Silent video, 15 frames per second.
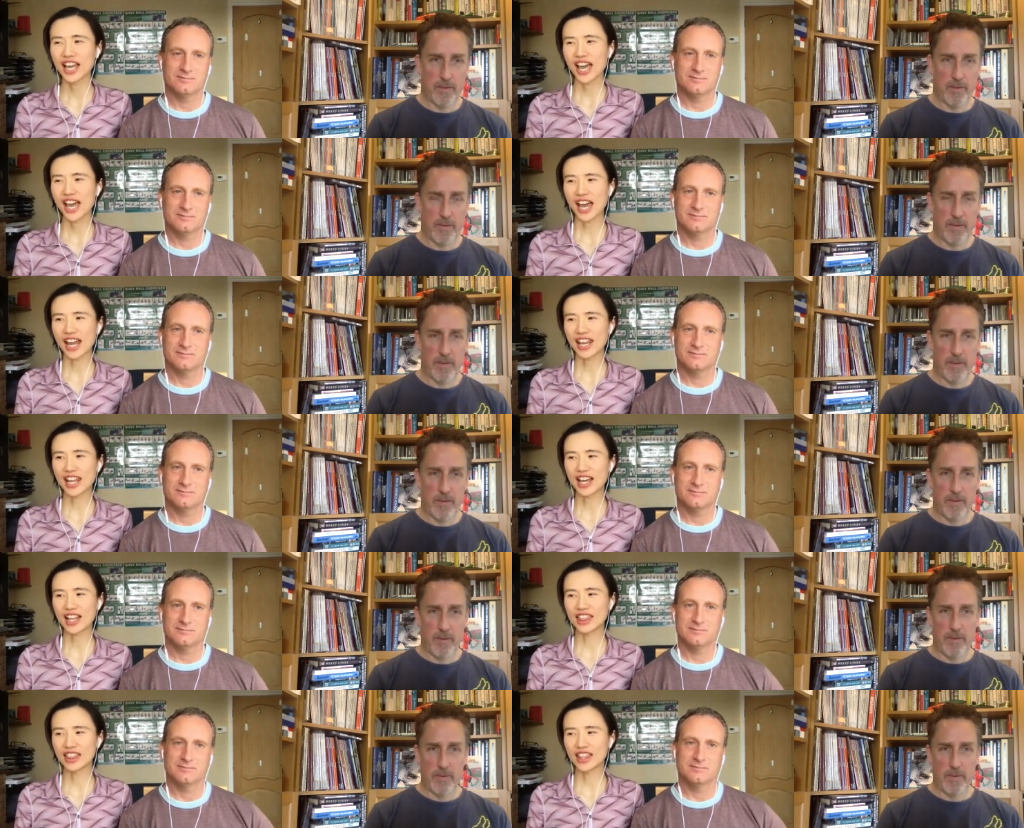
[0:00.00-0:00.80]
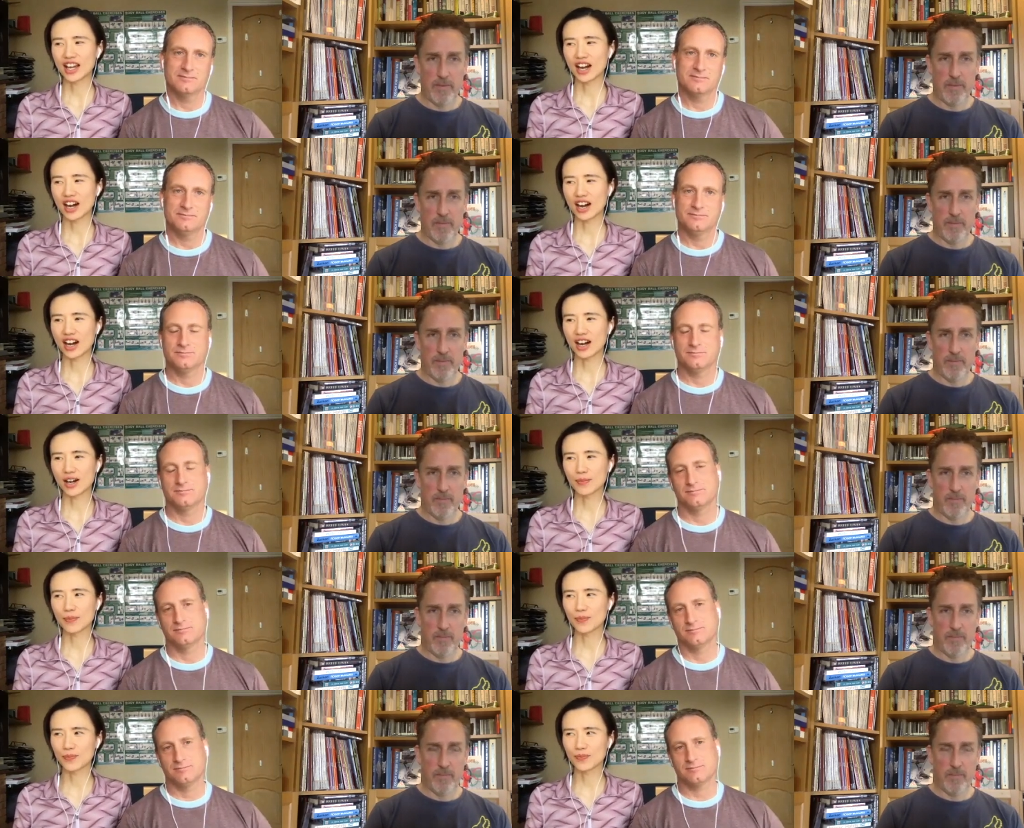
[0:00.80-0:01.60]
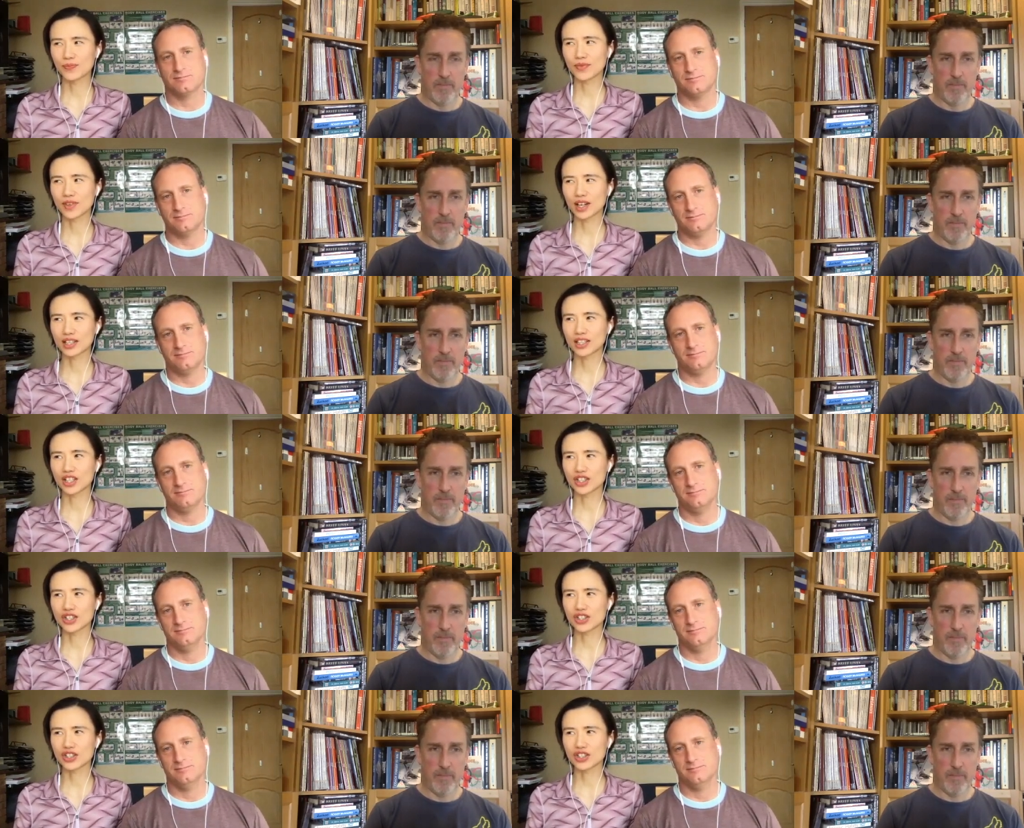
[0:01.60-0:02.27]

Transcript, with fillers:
Speaker 1: and then um, I think